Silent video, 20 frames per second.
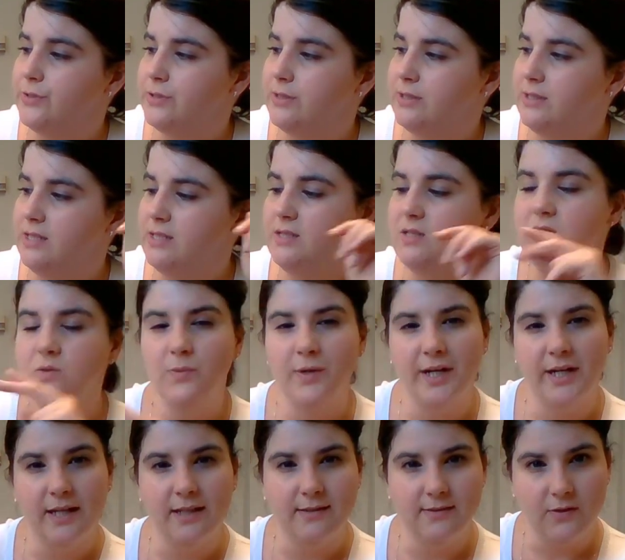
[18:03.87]
this is where it
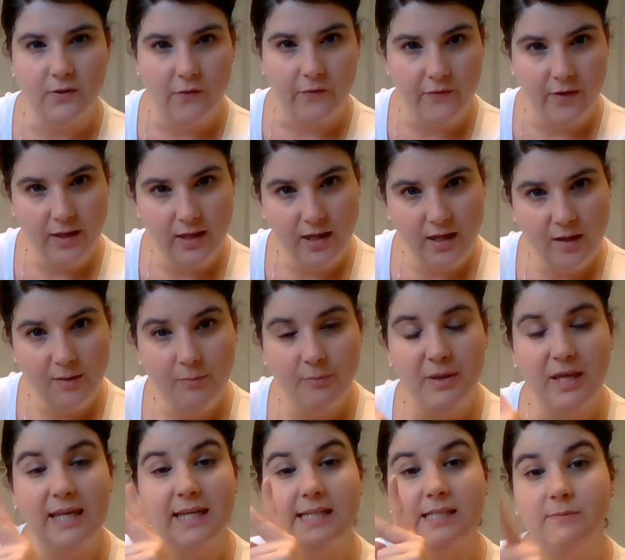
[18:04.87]
gets a little funky,
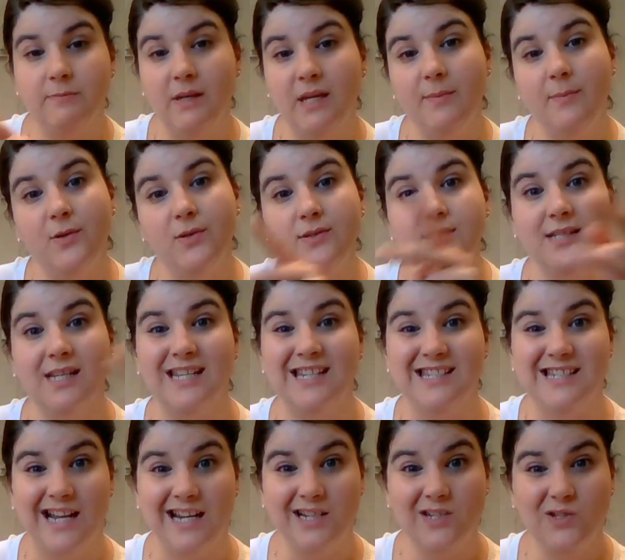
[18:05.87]
because mammals and
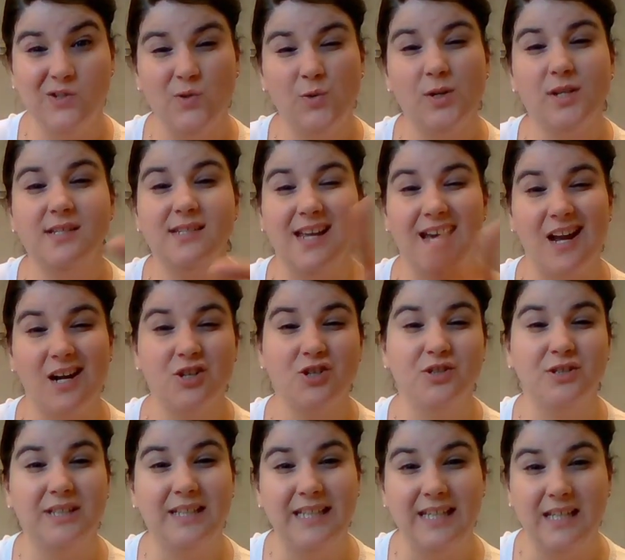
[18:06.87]
dinosaurs
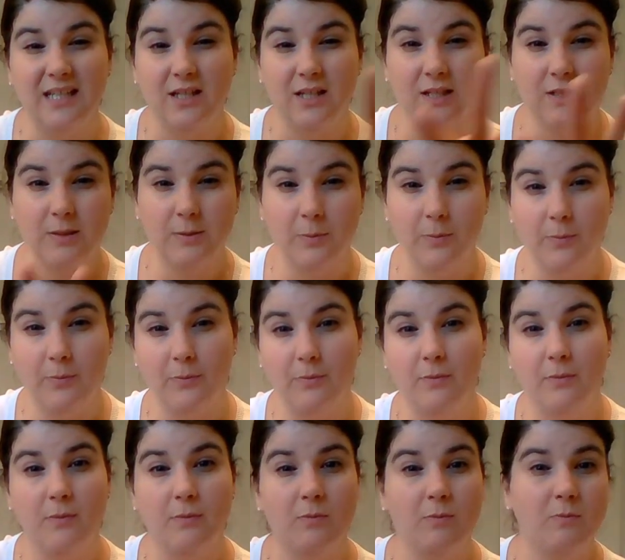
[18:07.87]
actually
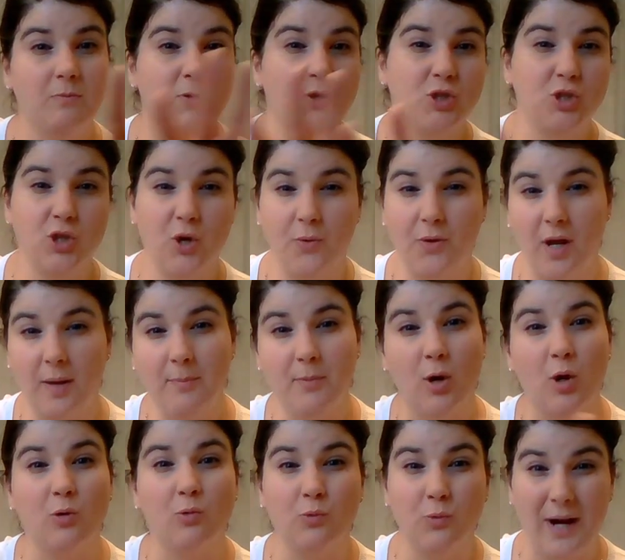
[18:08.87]
showed up
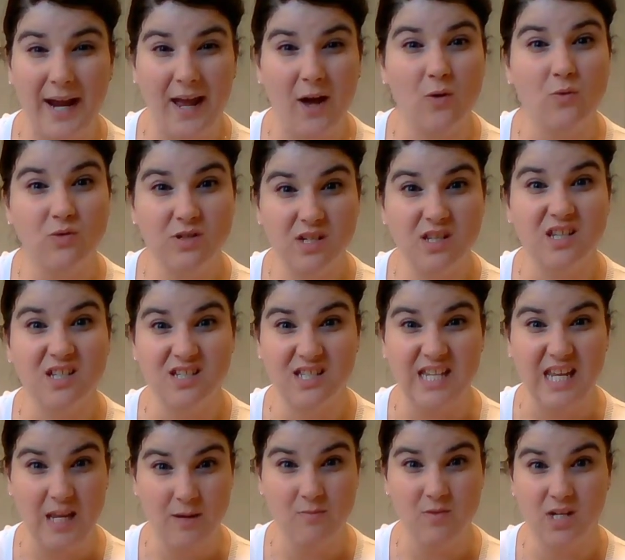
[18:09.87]
around the
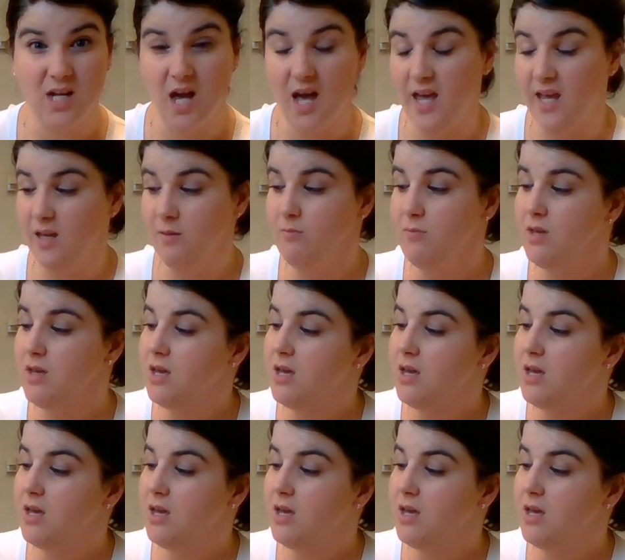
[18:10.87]
same time.